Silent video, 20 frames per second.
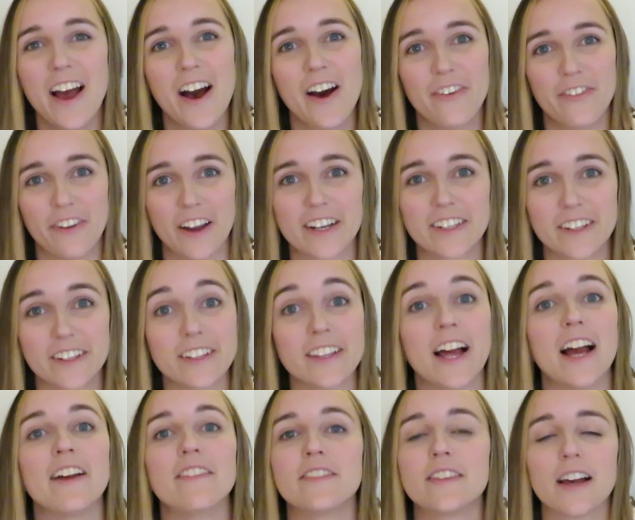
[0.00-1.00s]
affect our
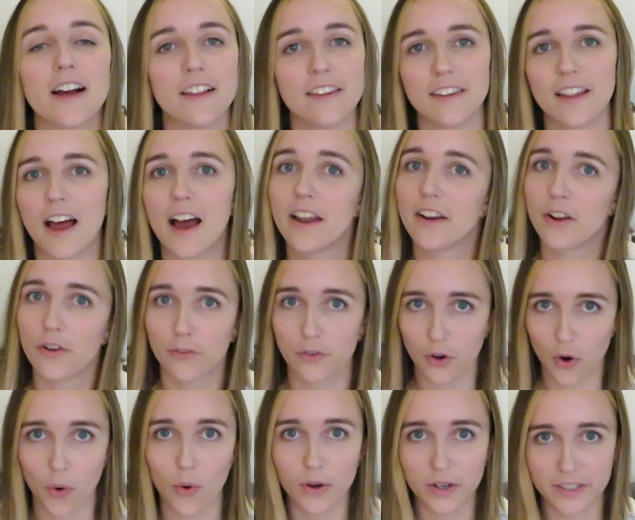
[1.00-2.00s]
lives a lot. Of
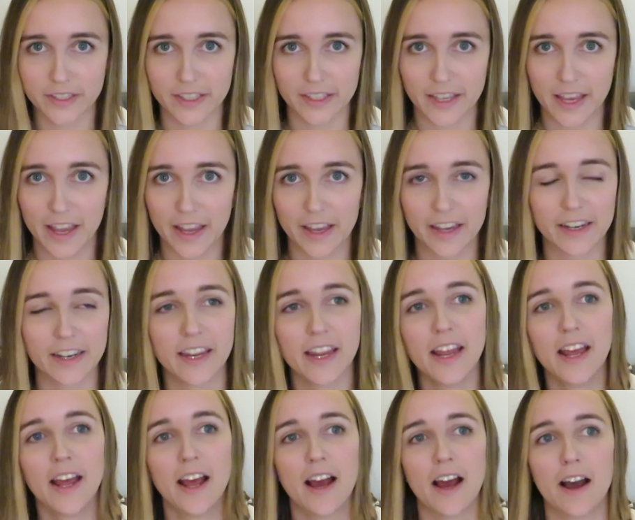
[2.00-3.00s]
course it can.
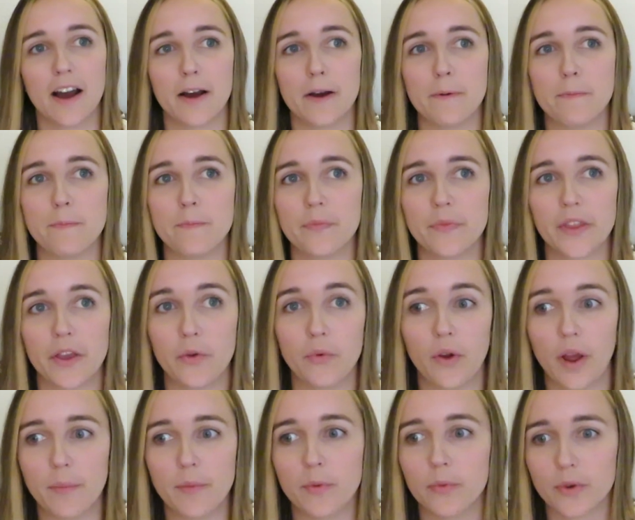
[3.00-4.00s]

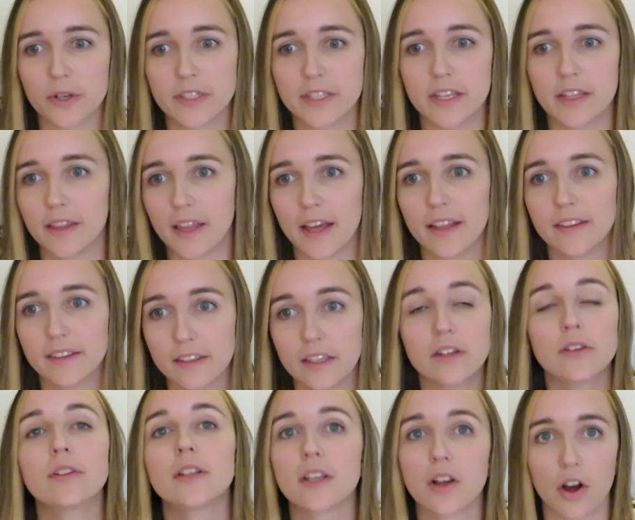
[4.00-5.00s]
We're seeing that
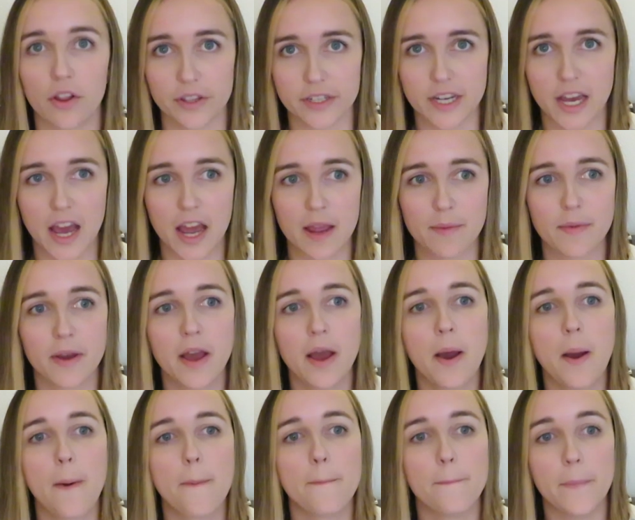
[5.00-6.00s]
literally all the time,
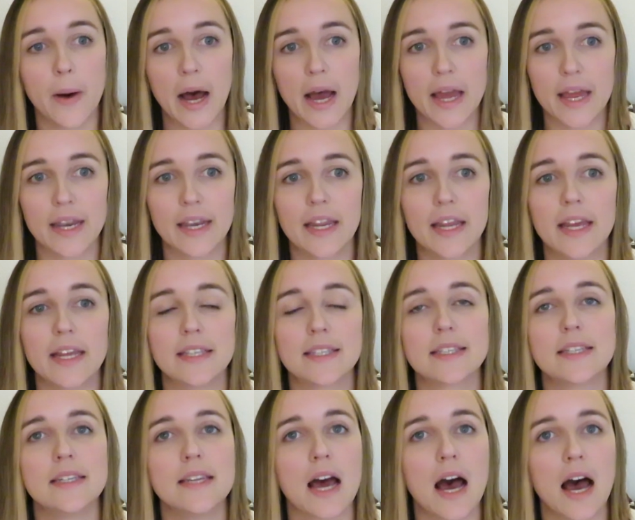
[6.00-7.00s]
but
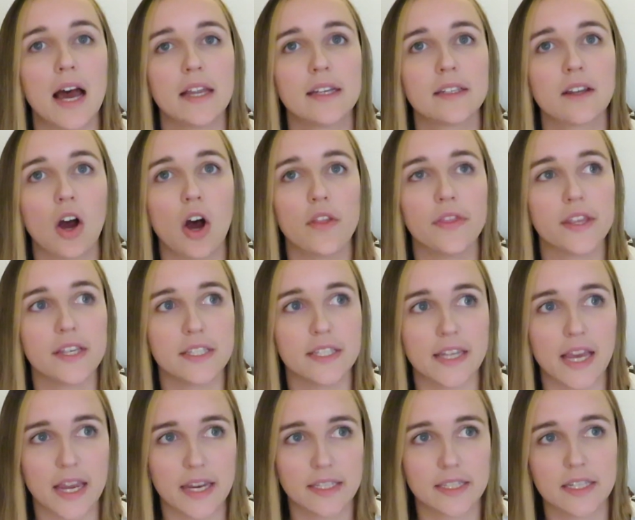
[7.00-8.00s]
it's not on the
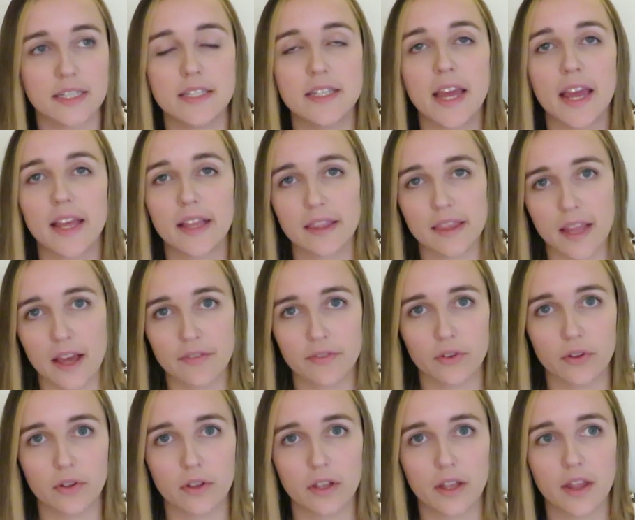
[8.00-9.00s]
day-to-day
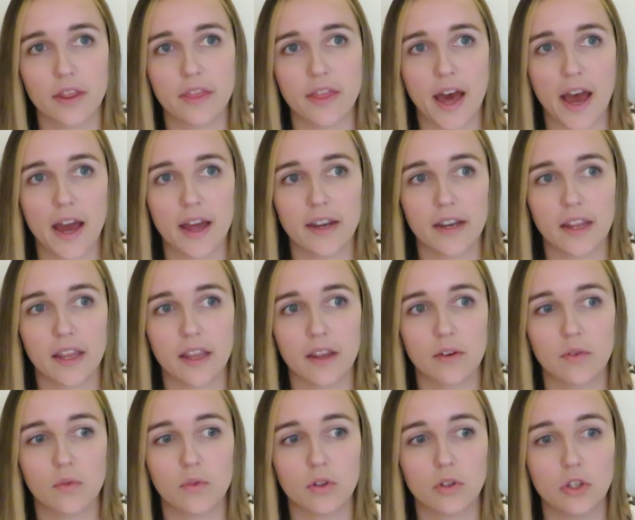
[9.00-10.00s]
level that
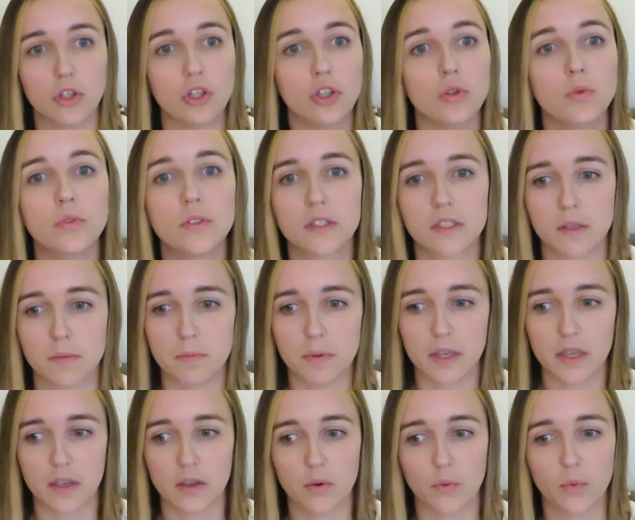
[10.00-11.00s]
it used to
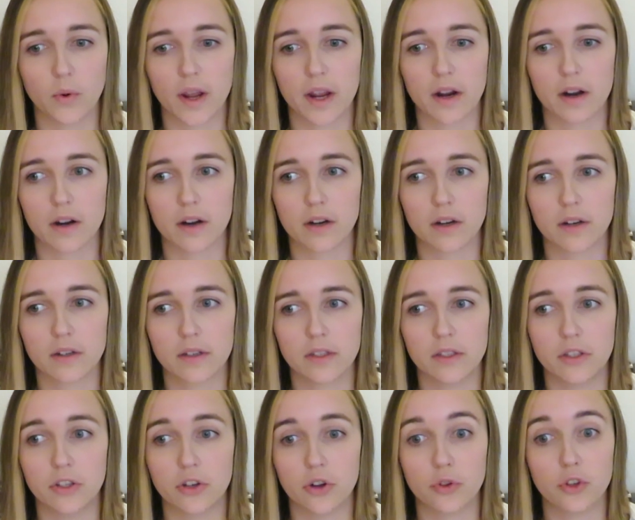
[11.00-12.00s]
be, where,
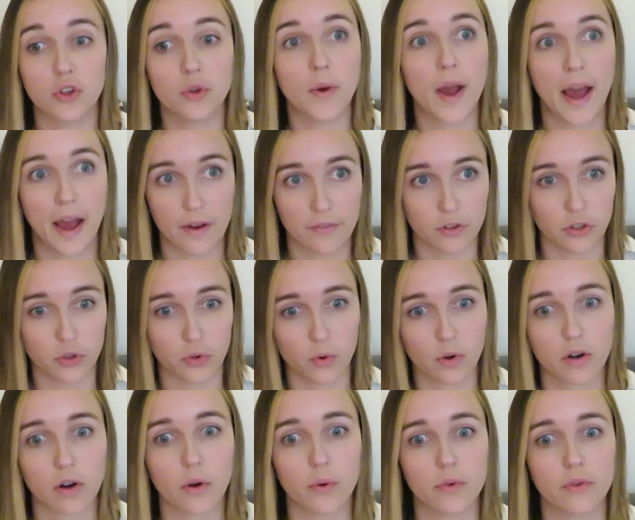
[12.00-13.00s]
you know, you have
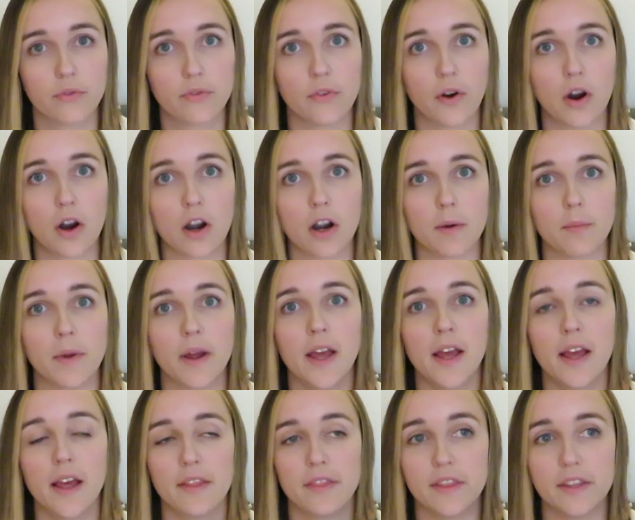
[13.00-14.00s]
your own farm,
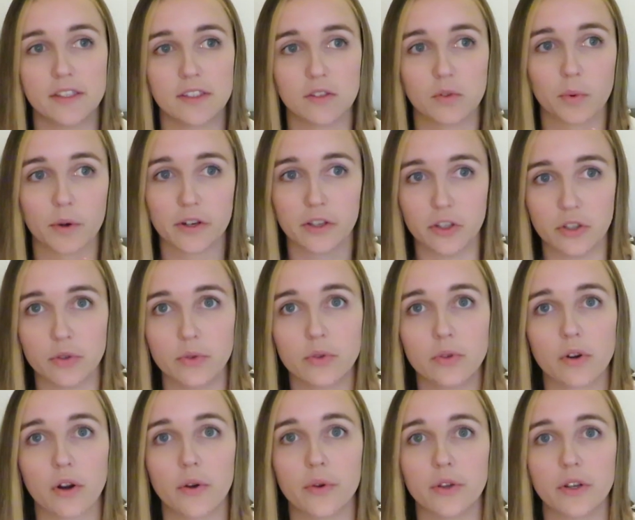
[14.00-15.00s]
this is where you
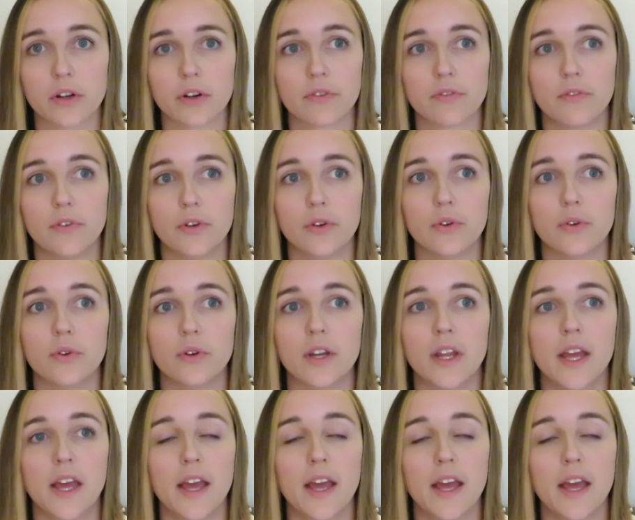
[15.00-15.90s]
grow your food,